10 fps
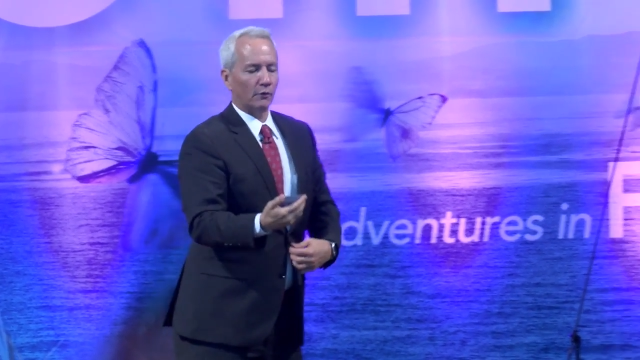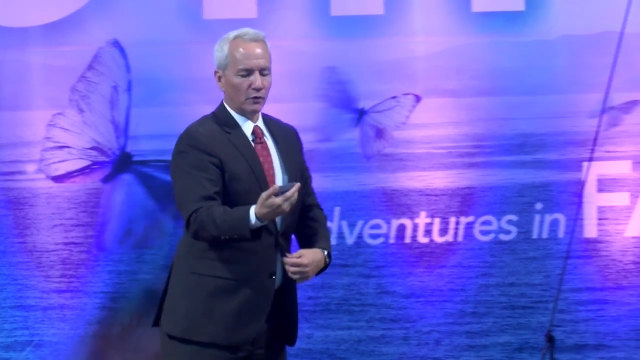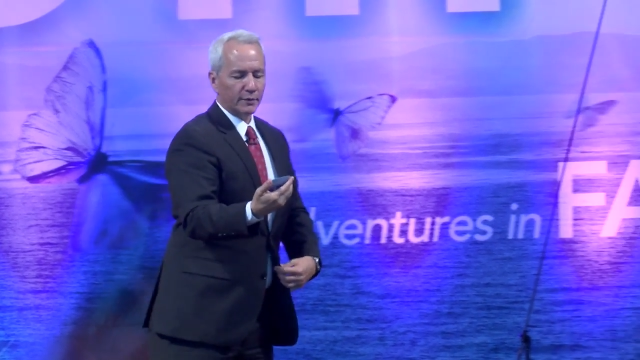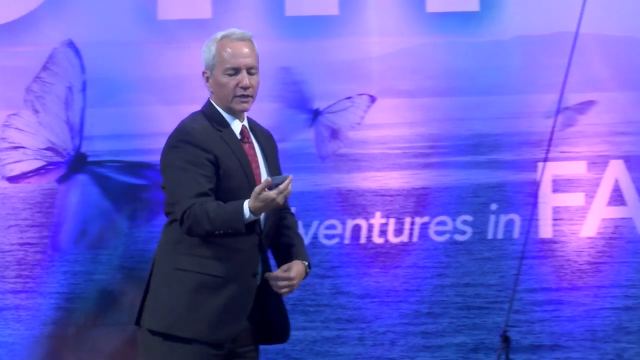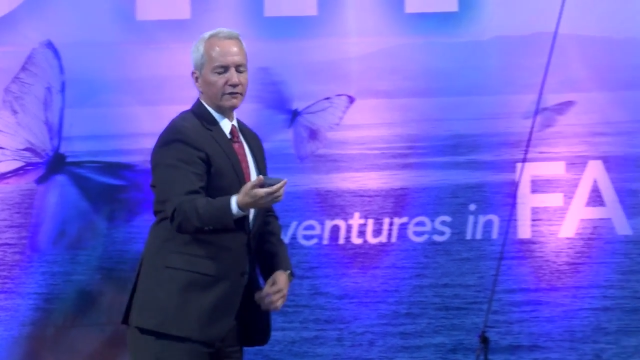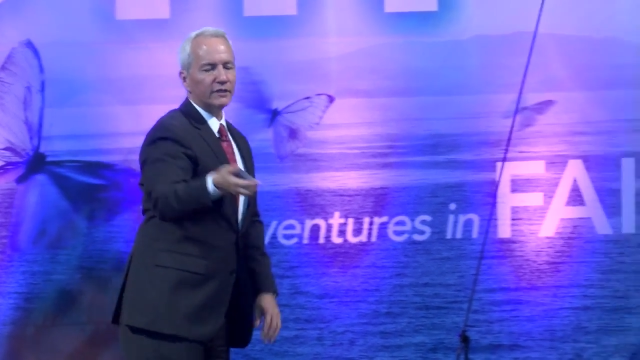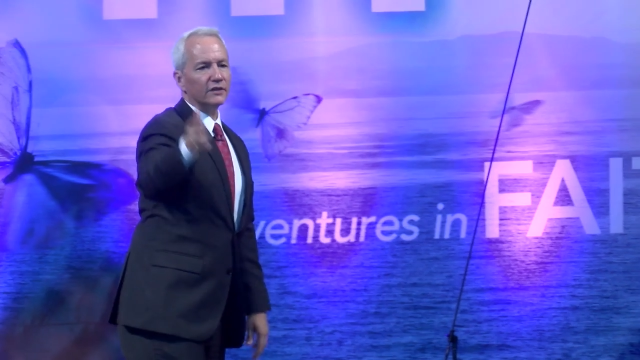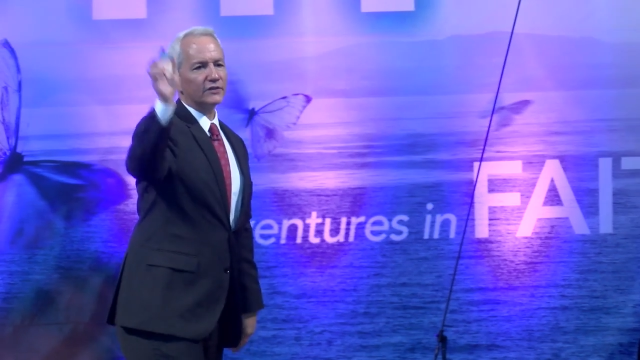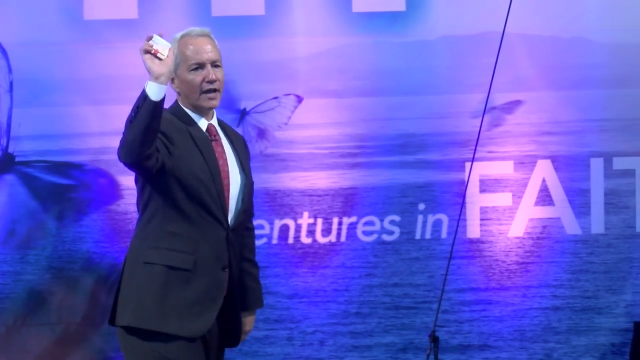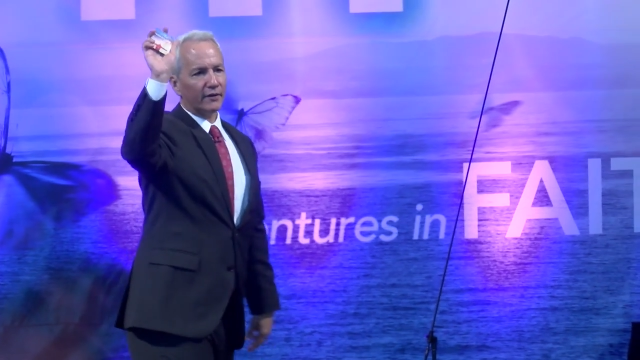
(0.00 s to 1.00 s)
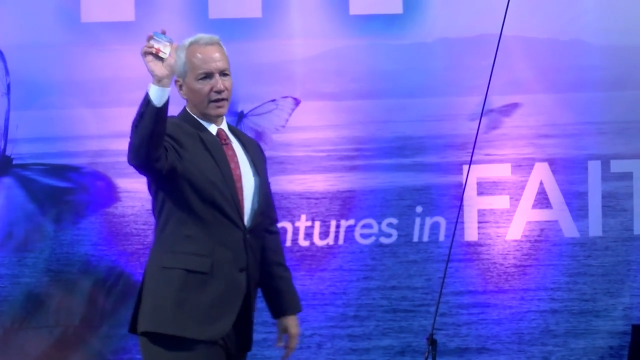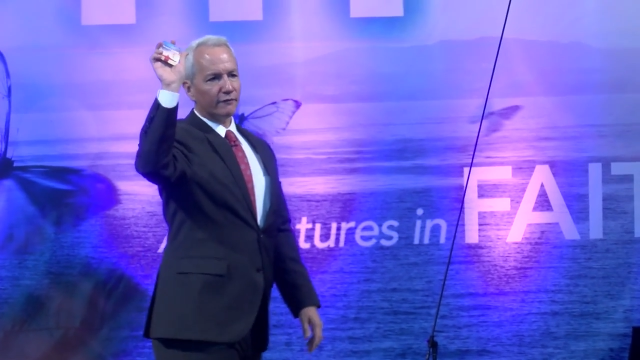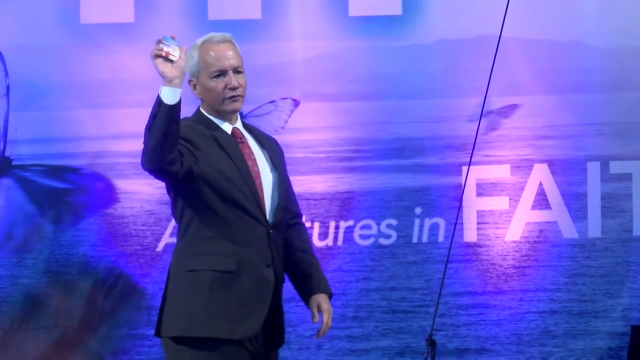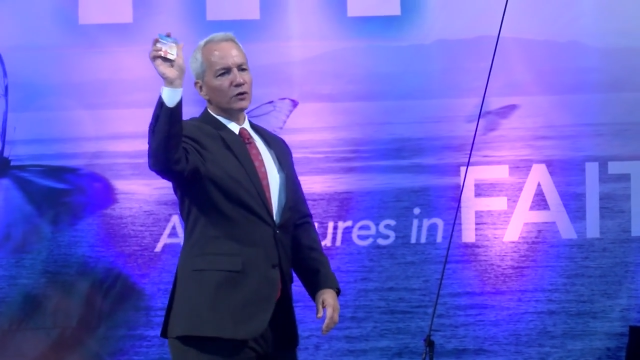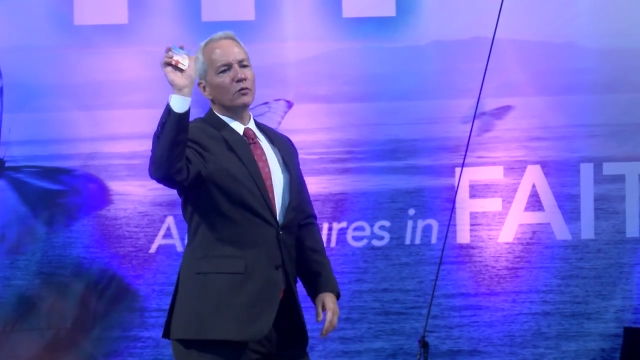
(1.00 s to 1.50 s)
We've been giving these out
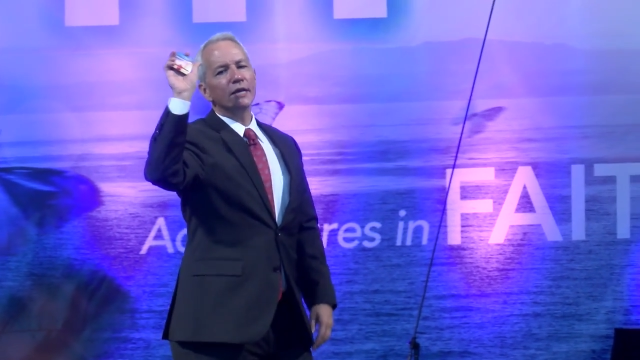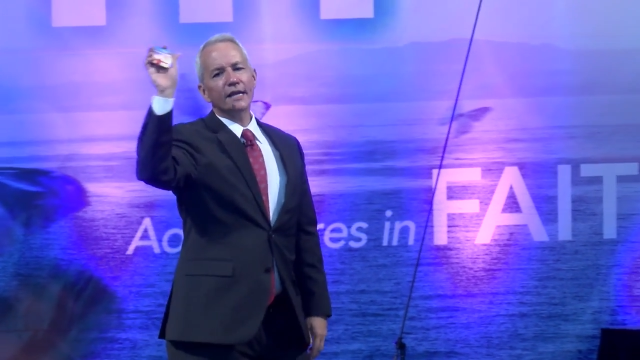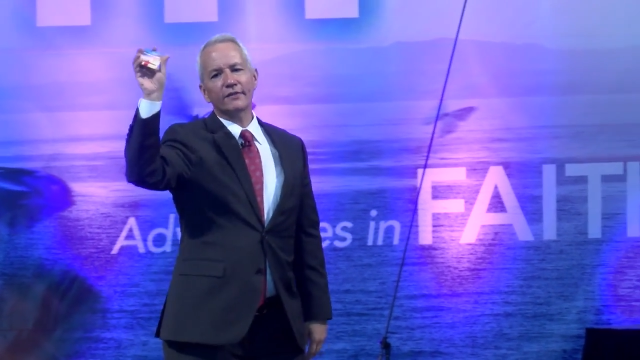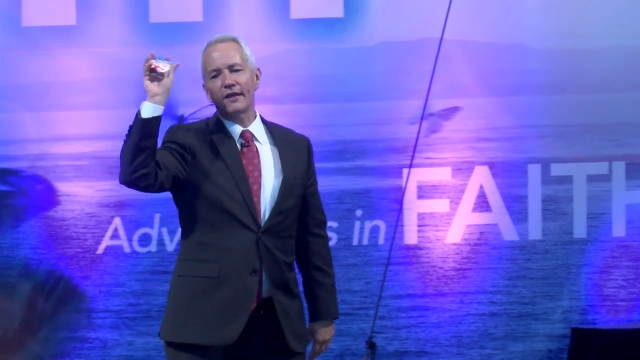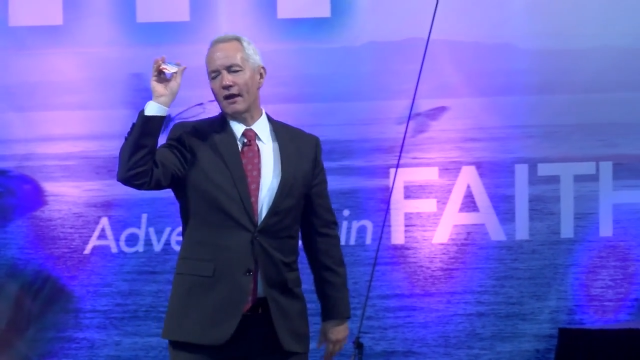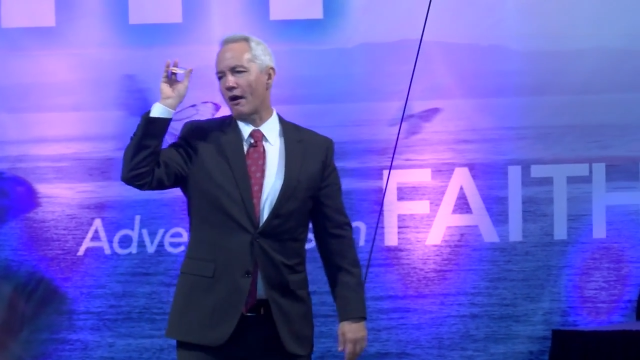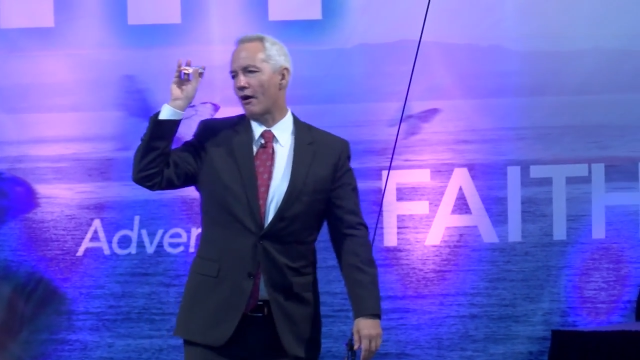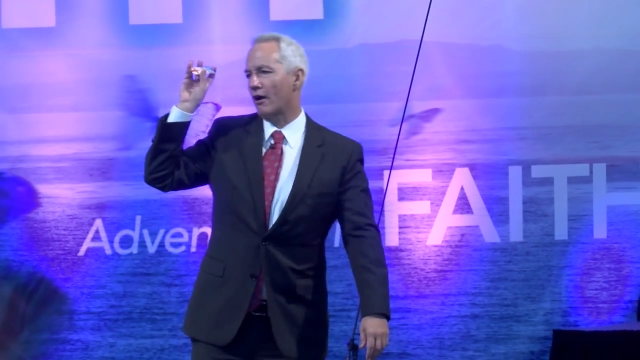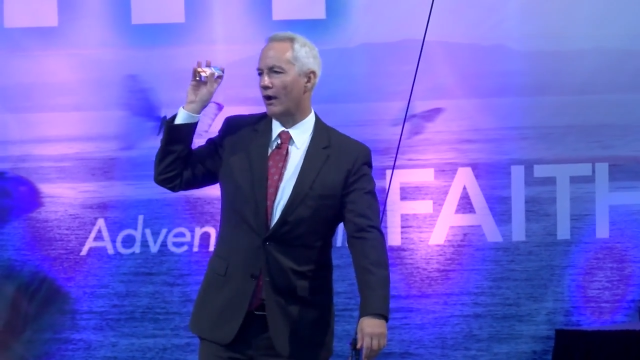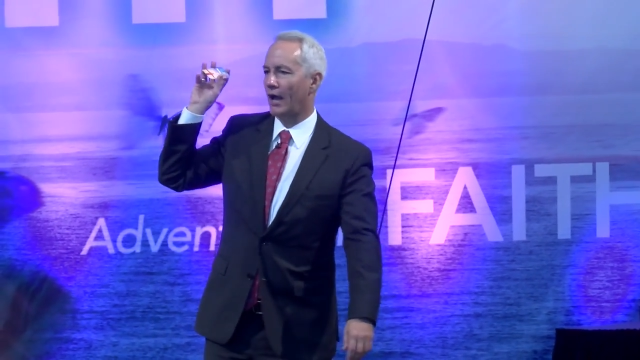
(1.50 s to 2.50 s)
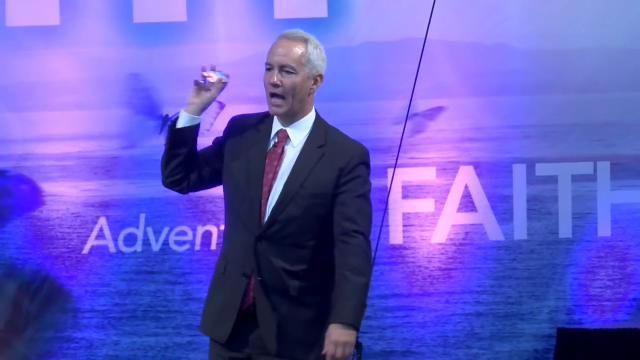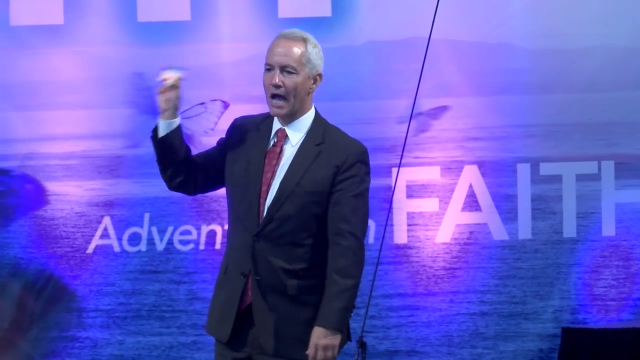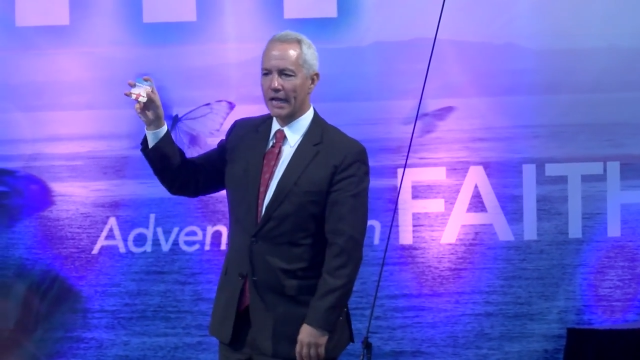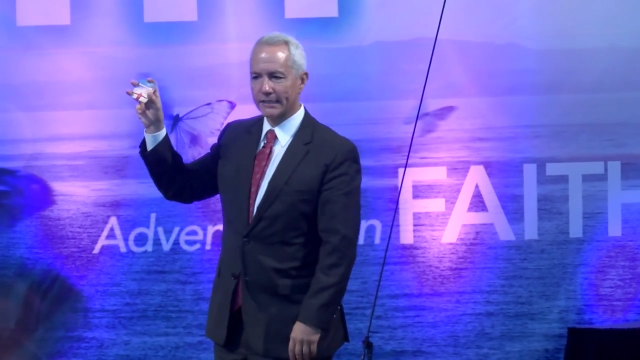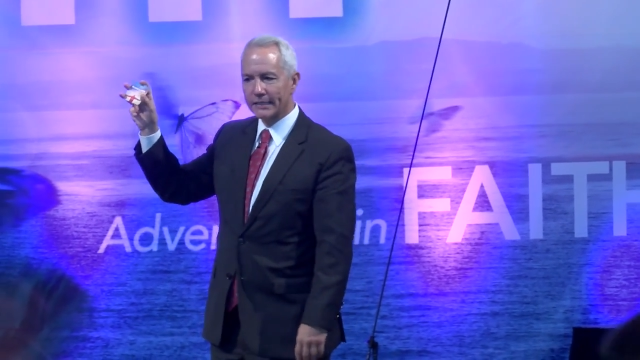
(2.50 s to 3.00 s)
every week. They are
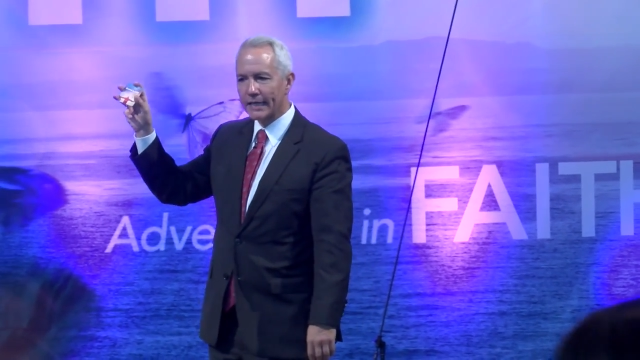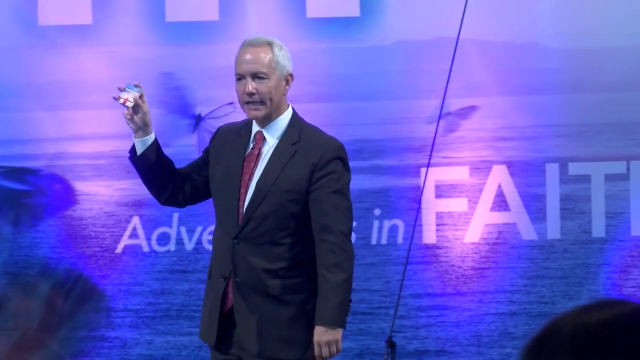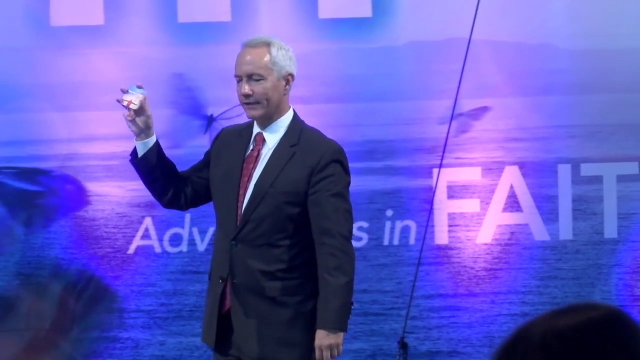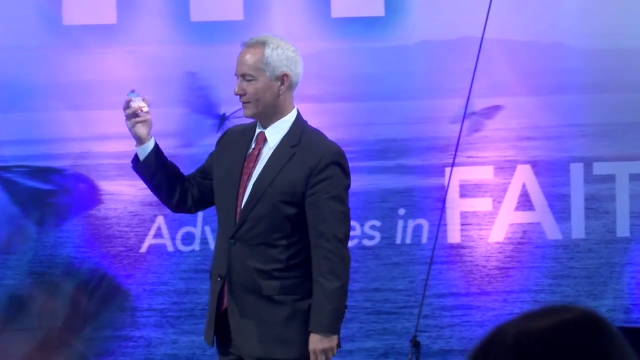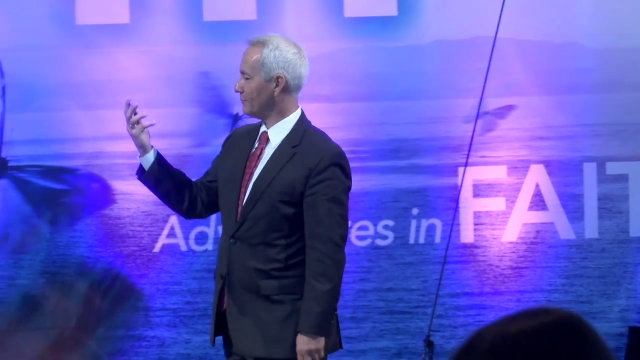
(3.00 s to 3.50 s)
hot tickets.